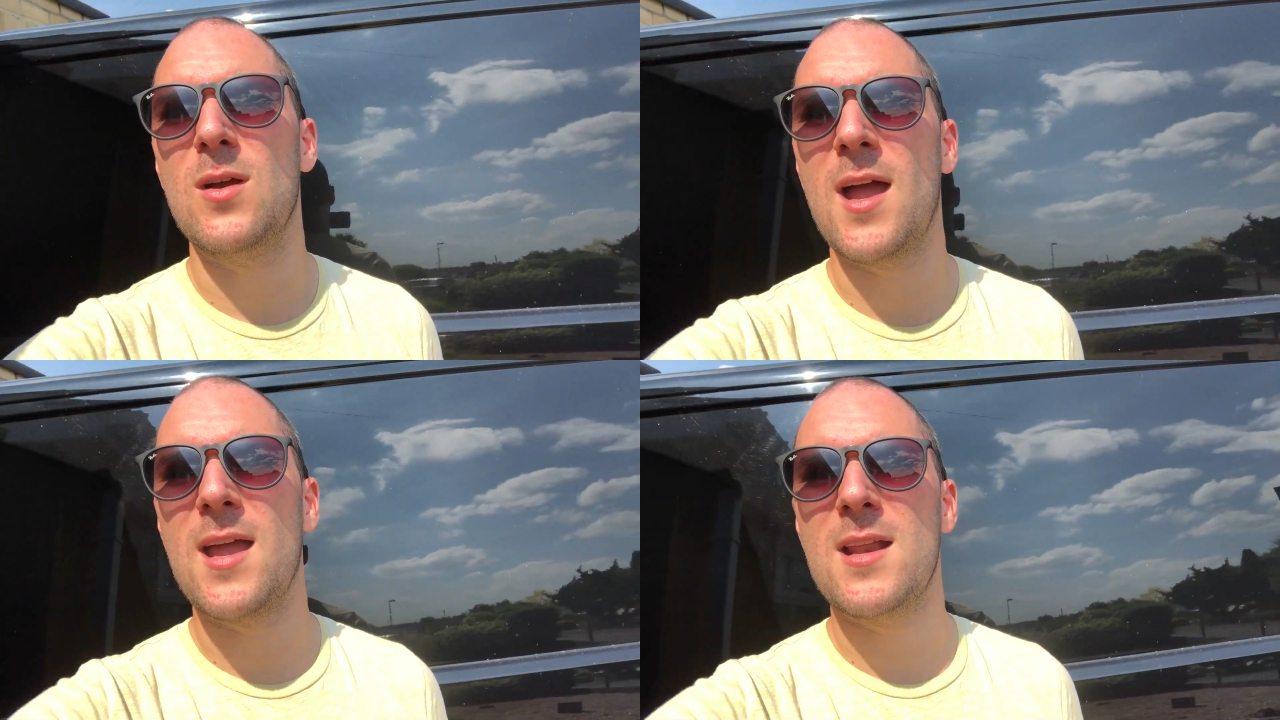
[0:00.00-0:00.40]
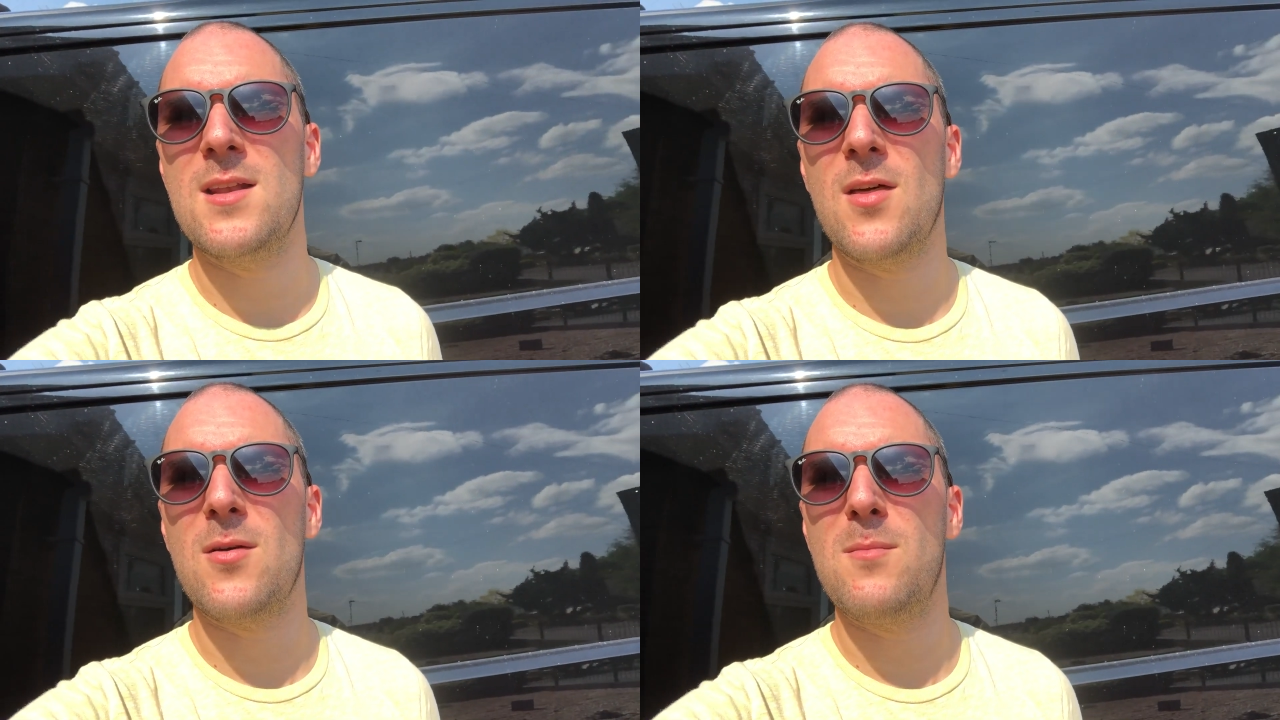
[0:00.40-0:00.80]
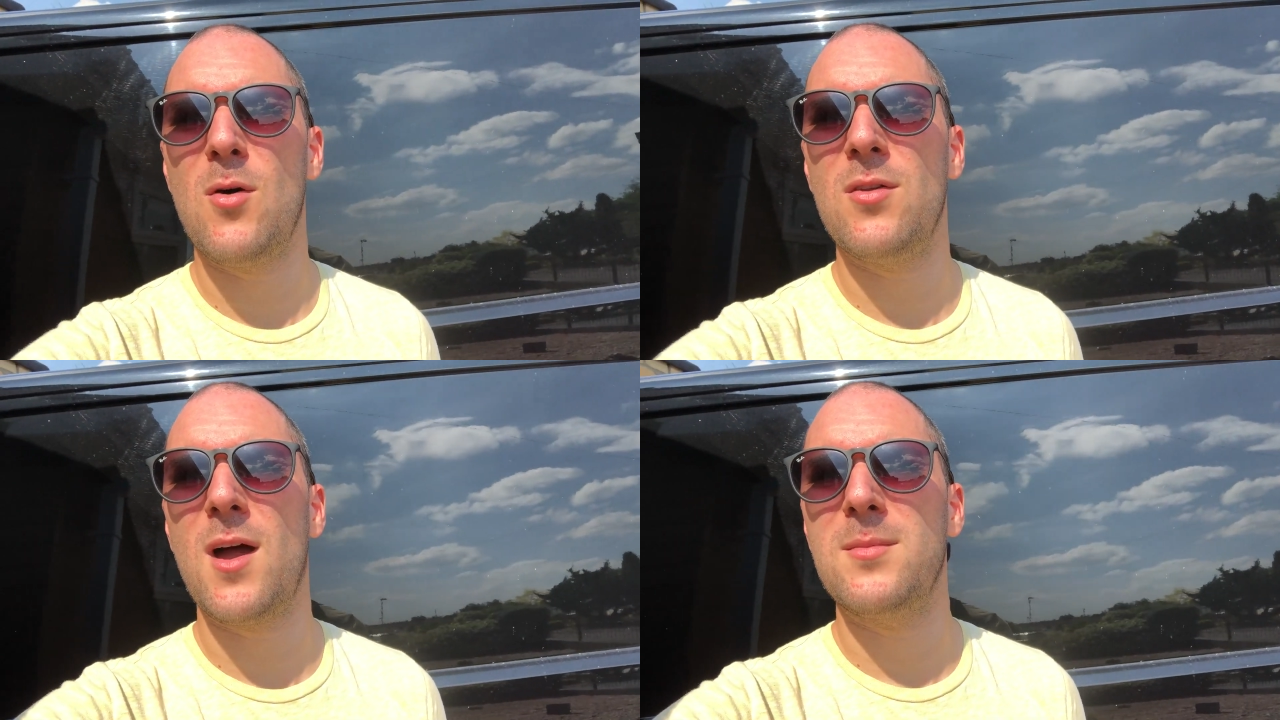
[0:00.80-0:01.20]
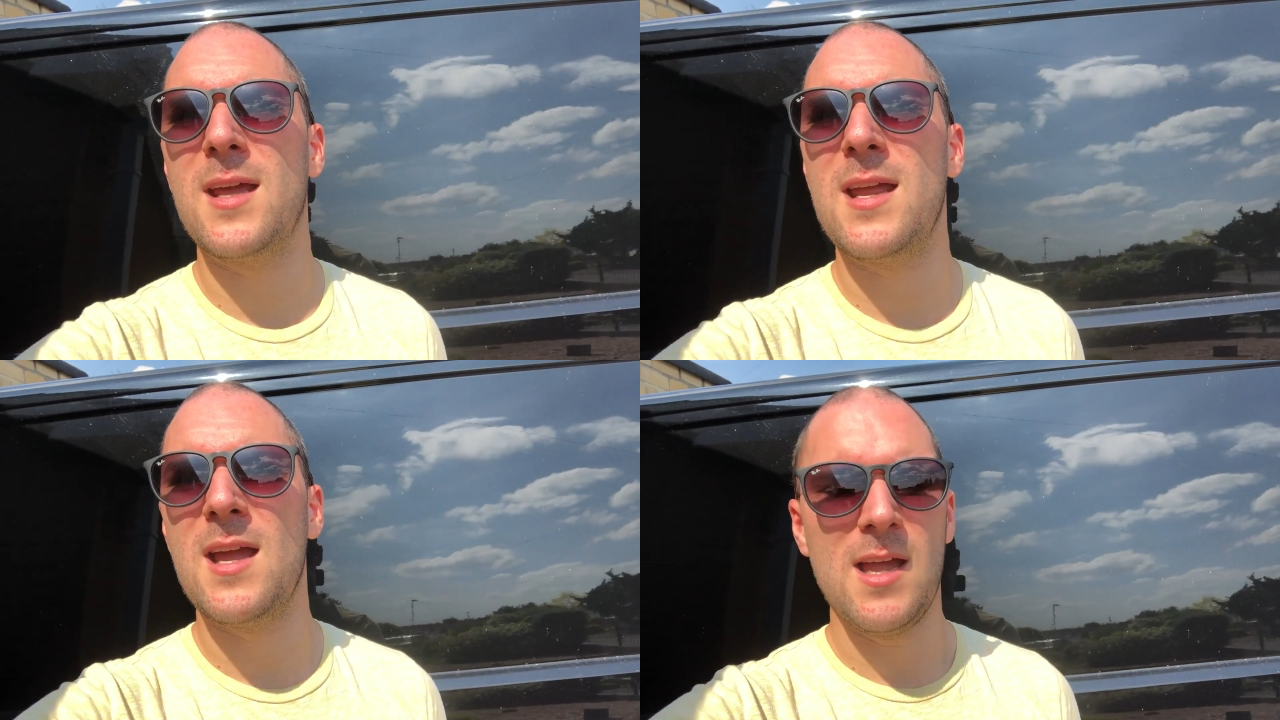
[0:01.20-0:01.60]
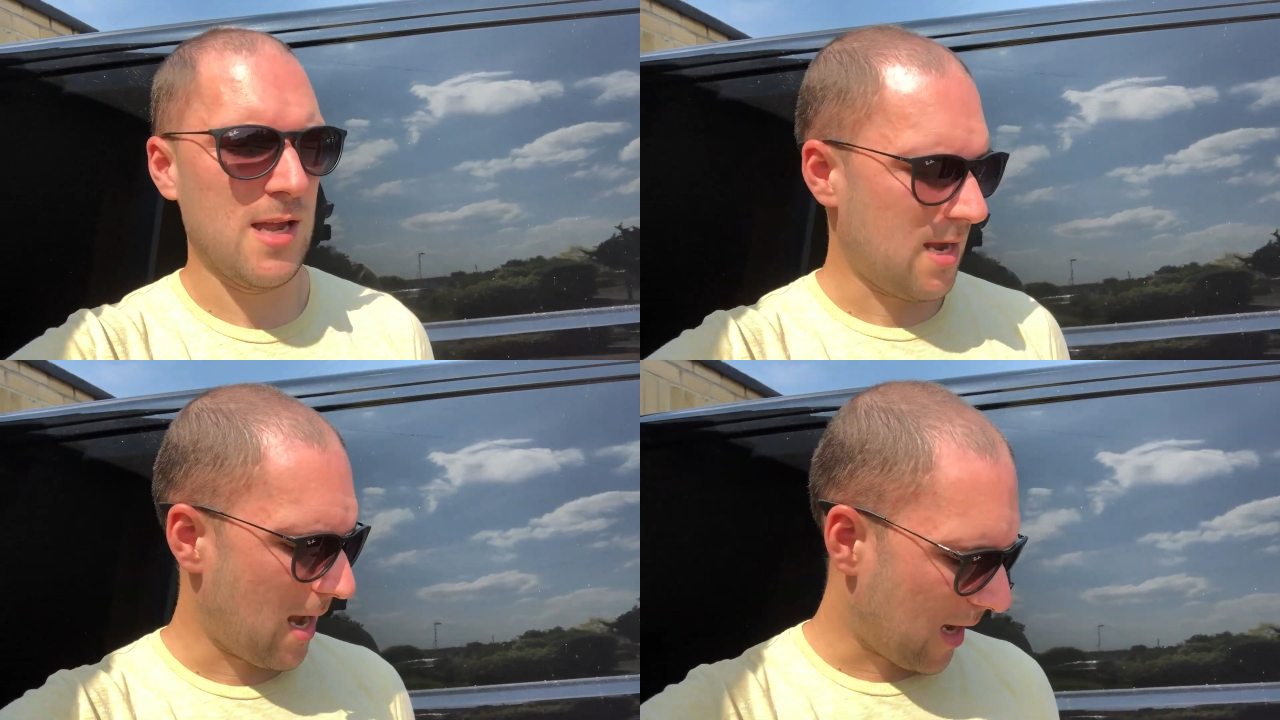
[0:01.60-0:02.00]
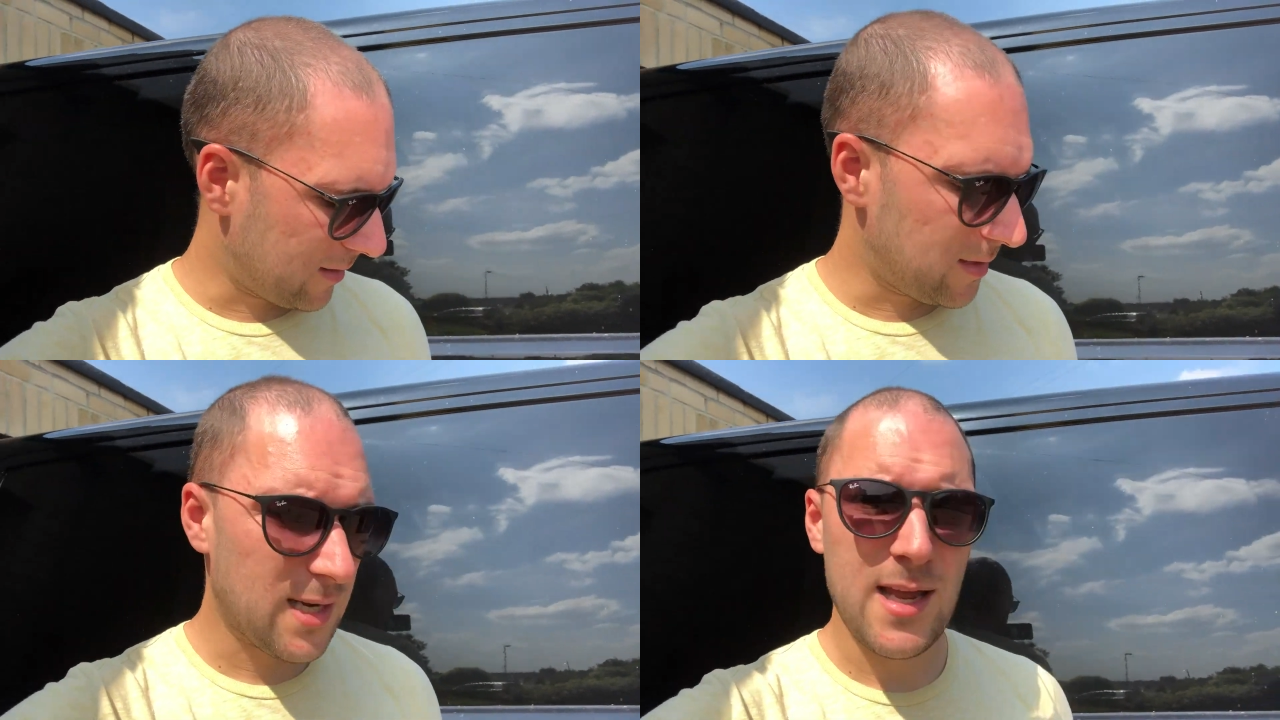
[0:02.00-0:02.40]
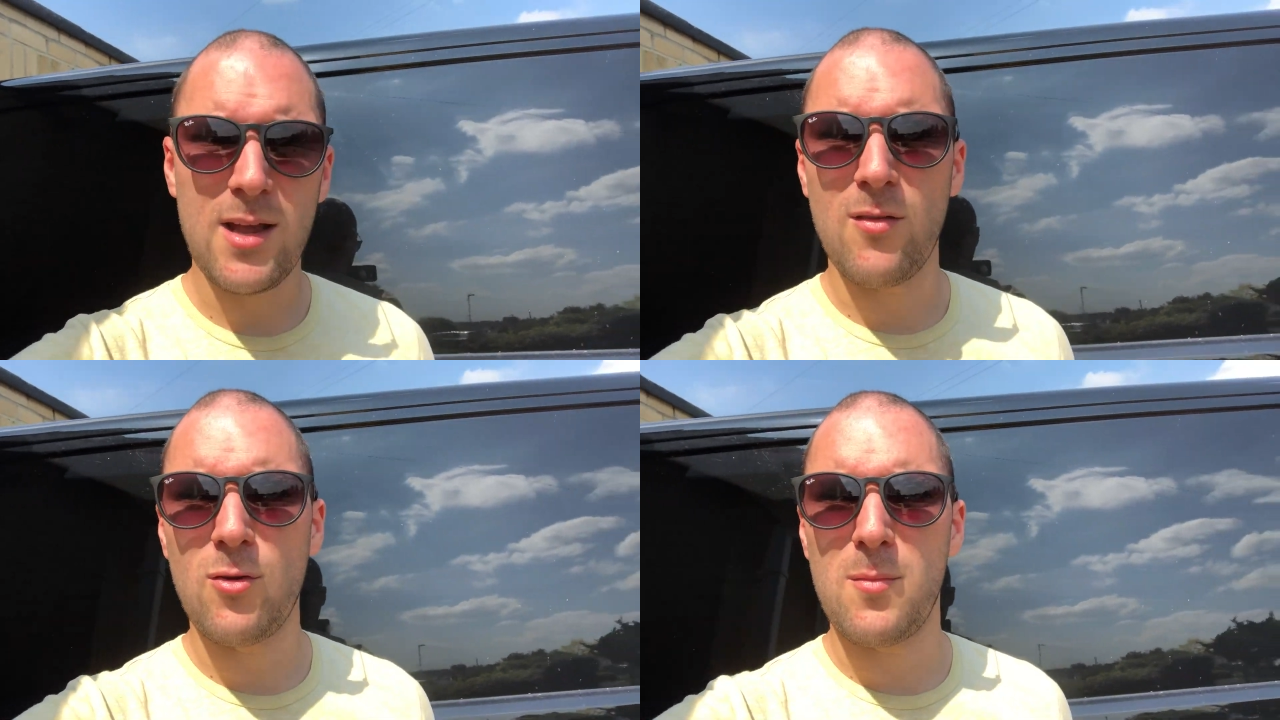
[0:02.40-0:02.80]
another mod update. And today I've got